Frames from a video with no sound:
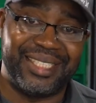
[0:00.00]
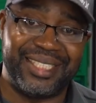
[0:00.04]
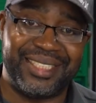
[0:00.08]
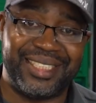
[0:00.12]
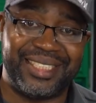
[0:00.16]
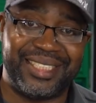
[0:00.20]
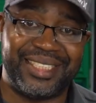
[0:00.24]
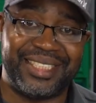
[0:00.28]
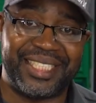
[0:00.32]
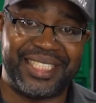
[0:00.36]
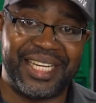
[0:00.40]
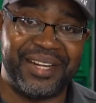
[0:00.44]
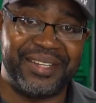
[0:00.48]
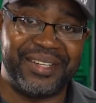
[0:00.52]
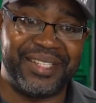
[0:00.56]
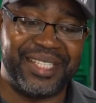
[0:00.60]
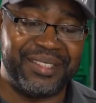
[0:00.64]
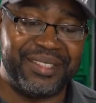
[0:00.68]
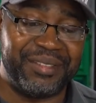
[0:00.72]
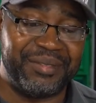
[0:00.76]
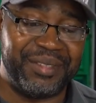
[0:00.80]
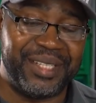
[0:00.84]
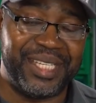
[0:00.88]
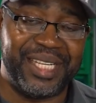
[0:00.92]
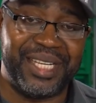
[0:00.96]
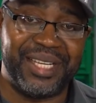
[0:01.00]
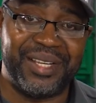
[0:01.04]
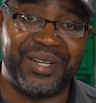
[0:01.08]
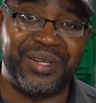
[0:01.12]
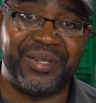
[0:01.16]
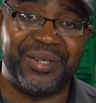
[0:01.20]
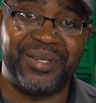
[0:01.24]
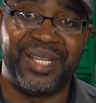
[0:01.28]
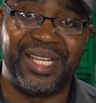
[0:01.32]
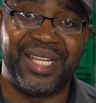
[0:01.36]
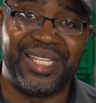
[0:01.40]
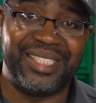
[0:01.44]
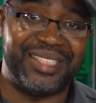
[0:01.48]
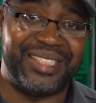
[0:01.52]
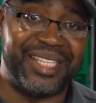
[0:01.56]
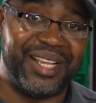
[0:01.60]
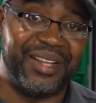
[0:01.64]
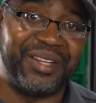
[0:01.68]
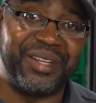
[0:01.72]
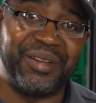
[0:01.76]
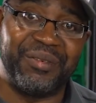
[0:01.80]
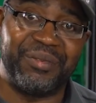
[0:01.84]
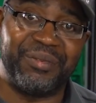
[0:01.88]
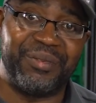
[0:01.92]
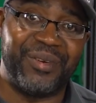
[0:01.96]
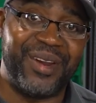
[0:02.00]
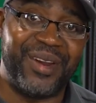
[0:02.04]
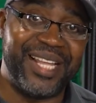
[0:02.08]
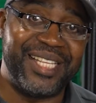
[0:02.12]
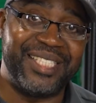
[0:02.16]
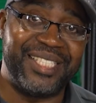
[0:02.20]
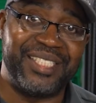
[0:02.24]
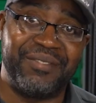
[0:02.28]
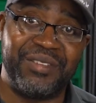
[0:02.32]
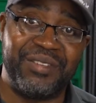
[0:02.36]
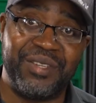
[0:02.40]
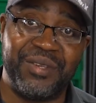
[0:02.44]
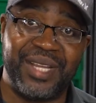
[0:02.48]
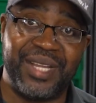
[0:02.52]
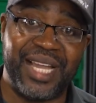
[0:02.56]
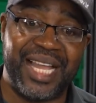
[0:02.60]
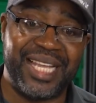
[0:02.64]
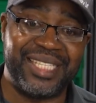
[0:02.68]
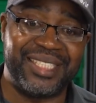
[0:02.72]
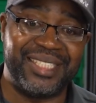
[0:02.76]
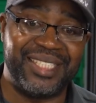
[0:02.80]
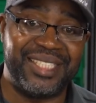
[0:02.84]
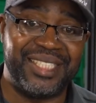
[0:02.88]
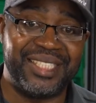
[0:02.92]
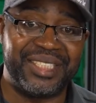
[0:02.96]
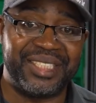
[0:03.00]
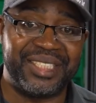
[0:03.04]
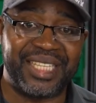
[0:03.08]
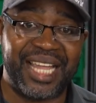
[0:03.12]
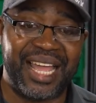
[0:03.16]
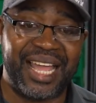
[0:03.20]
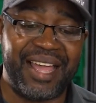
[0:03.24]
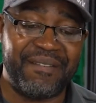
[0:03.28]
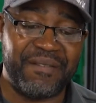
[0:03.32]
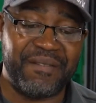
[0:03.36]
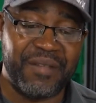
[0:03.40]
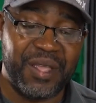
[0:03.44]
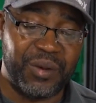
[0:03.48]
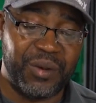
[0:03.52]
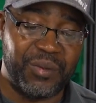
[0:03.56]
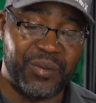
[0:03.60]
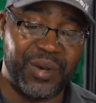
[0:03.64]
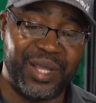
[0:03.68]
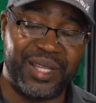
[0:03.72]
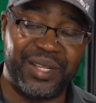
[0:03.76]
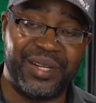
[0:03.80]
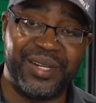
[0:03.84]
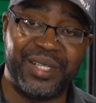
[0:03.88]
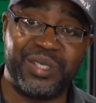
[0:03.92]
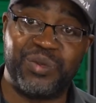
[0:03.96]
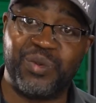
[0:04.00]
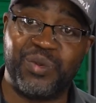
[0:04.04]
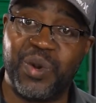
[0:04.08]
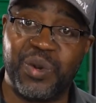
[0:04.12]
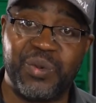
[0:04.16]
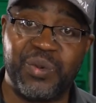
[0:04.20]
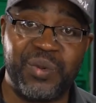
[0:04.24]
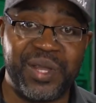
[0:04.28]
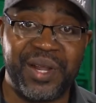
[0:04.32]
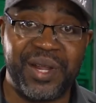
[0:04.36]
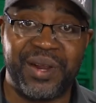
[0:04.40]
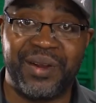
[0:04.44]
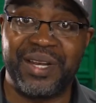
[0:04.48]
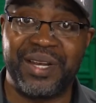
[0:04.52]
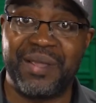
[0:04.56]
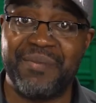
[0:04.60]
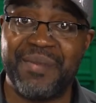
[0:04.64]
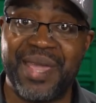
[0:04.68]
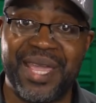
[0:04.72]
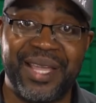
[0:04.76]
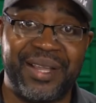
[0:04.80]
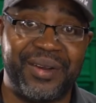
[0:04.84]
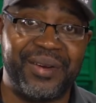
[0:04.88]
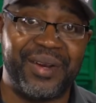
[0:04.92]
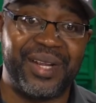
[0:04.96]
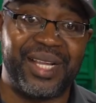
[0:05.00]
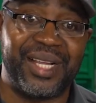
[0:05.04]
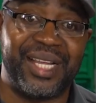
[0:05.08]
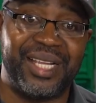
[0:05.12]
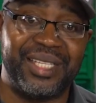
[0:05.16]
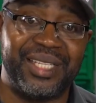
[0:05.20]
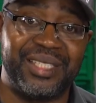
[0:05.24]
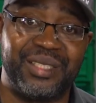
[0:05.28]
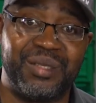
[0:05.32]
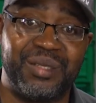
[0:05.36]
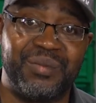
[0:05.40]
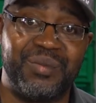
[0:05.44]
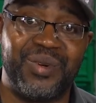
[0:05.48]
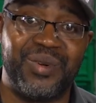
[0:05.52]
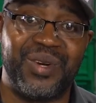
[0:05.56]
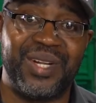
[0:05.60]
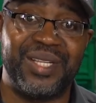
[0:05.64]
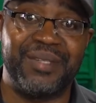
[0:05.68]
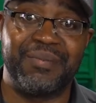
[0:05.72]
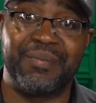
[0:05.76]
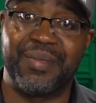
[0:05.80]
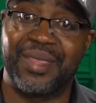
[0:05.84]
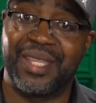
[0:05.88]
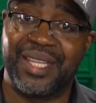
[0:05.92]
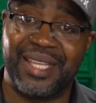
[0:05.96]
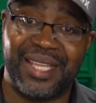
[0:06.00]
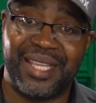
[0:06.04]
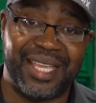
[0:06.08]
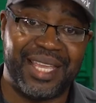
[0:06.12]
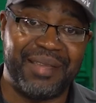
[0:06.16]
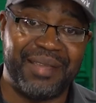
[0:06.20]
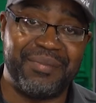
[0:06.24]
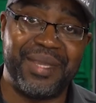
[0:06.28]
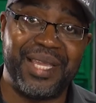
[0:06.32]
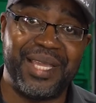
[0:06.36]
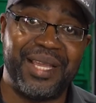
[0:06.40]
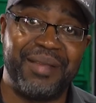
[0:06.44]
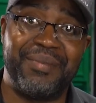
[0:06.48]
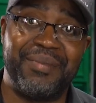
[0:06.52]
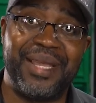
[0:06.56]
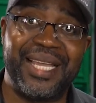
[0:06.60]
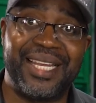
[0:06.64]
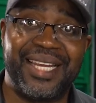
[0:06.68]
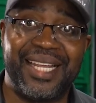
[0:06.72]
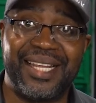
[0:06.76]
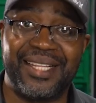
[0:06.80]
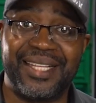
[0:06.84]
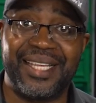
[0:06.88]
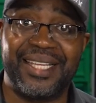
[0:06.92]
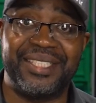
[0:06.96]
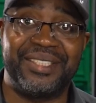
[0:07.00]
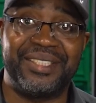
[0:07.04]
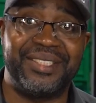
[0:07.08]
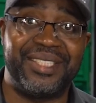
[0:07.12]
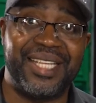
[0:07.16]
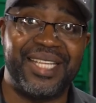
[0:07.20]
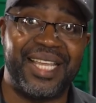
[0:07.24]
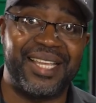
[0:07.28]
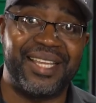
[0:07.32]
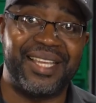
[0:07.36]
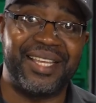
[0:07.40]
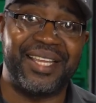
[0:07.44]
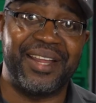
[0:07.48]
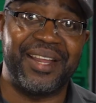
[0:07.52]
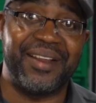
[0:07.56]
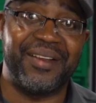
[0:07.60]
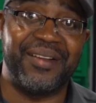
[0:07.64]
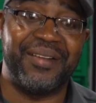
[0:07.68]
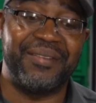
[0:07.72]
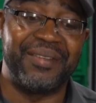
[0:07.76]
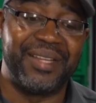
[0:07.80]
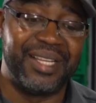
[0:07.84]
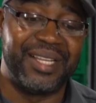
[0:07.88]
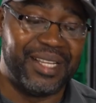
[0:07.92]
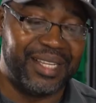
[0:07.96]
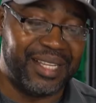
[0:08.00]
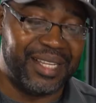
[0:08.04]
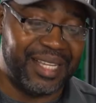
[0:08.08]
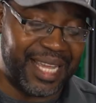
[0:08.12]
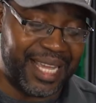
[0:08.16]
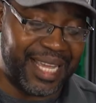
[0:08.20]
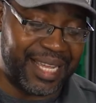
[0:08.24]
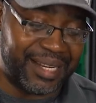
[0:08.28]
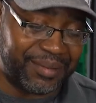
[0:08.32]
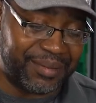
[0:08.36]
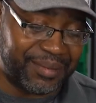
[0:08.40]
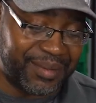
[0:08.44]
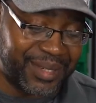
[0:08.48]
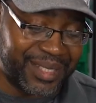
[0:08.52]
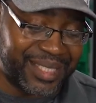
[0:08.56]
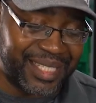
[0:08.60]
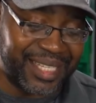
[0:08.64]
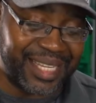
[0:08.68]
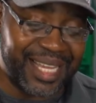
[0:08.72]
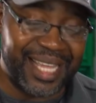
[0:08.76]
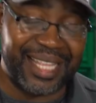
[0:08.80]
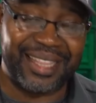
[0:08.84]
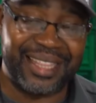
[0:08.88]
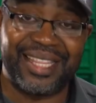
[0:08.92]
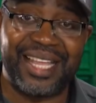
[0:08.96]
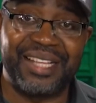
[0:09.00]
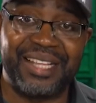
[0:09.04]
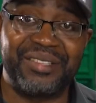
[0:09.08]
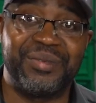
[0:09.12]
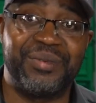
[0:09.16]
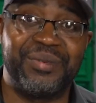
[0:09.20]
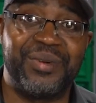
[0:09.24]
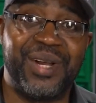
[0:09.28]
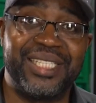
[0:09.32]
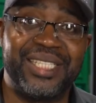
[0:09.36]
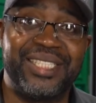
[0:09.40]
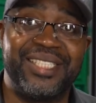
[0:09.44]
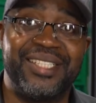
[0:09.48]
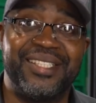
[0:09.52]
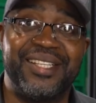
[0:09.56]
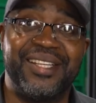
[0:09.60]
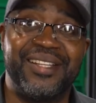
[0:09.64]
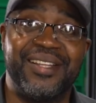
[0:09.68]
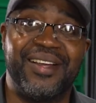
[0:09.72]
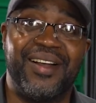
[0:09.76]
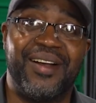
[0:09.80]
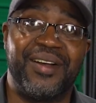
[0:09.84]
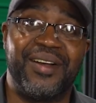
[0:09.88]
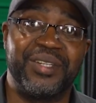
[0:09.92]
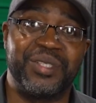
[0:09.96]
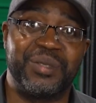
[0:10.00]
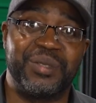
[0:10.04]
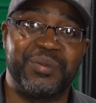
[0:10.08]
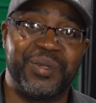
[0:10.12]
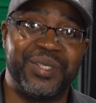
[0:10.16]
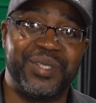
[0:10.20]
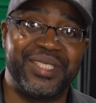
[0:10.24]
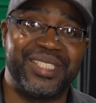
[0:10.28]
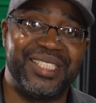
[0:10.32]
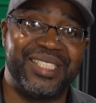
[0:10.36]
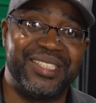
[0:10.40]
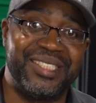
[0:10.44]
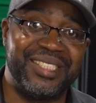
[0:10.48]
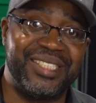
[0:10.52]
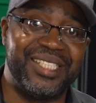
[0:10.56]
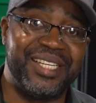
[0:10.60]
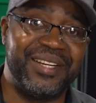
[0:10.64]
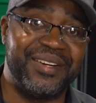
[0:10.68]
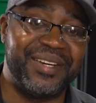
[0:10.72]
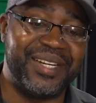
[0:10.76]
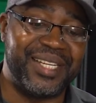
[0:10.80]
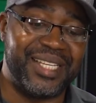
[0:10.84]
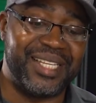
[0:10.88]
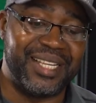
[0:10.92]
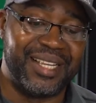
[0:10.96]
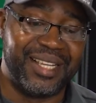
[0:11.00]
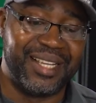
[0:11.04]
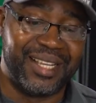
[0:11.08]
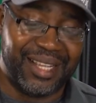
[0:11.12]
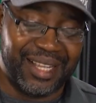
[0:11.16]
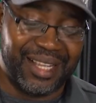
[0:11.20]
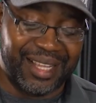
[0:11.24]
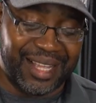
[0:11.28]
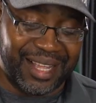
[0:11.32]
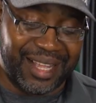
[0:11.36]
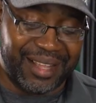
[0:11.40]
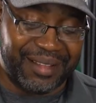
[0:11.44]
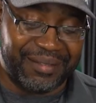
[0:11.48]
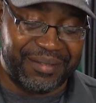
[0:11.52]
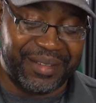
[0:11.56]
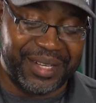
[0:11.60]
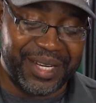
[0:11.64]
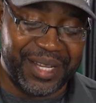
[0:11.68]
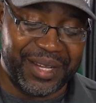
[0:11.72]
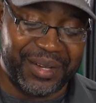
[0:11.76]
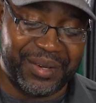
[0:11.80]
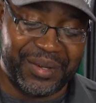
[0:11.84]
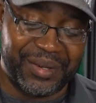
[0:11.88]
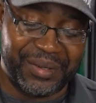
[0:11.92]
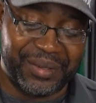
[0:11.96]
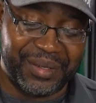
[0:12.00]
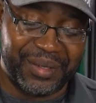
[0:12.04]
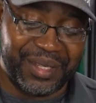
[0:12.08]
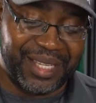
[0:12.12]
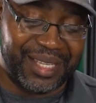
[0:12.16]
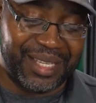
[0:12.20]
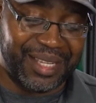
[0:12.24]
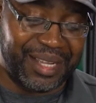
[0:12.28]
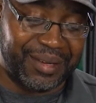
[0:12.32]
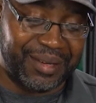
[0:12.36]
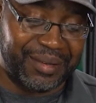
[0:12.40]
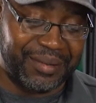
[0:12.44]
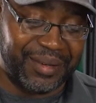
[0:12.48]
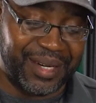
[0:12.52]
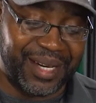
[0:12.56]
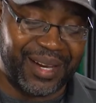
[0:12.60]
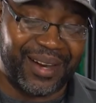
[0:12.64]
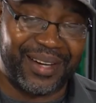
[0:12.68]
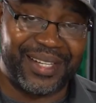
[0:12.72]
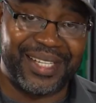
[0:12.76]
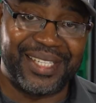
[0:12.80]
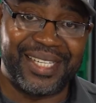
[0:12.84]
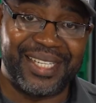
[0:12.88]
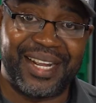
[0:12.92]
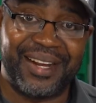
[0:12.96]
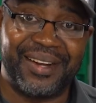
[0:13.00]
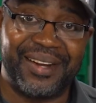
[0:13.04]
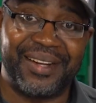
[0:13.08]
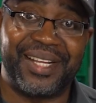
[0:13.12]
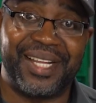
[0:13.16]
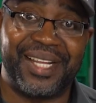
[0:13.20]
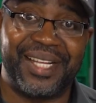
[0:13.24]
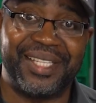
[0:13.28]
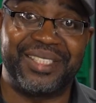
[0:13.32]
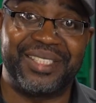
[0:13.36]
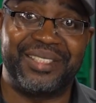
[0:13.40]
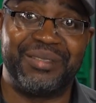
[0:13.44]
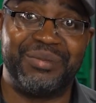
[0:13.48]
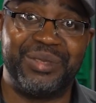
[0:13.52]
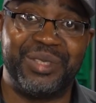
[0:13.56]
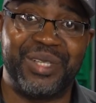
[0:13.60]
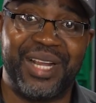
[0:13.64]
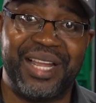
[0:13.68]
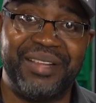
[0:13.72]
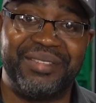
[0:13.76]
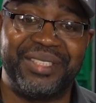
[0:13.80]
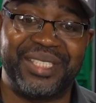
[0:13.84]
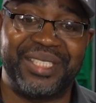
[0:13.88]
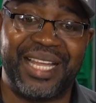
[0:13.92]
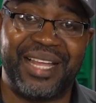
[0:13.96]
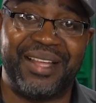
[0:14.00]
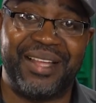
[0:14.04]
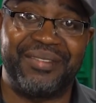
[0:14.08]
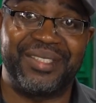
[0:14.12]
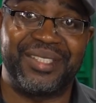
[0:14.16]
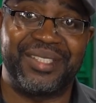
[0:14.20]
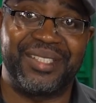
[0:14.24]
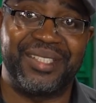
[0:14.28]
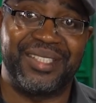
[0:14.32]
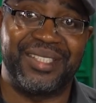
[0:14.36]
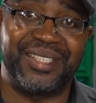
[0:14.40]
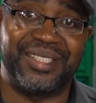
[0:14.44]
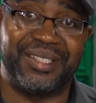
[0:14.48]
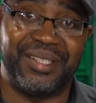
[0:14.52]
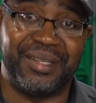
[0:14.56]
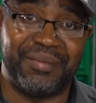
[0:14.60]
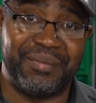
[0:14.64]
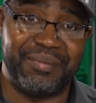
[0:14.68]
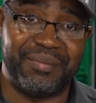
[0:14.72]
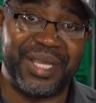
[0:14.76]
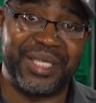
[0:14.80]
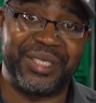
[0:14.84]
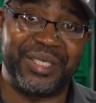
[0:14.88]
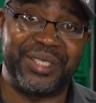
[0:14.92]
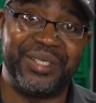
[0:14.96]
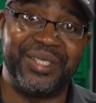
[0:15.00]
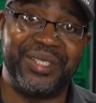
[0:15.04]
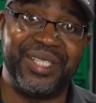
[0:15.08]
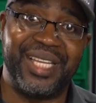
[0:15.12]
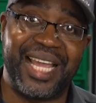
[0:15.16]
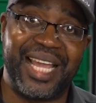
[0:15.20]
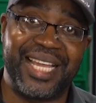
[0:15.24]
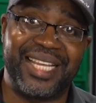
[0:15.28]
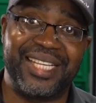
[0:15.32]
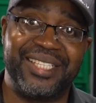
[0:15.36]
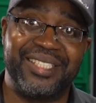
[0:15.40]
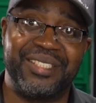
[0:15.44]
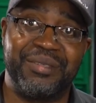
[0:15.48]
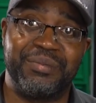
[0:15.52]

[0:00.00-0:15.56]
Share this video, tell your friends if you guys need a shaft, whether it's one we already make or a custom one, hit me up, man. I'll get you taken care of. And once again, thanks for watching another Autosports Engineering video regarding our custom drive shafts. Make sure you like and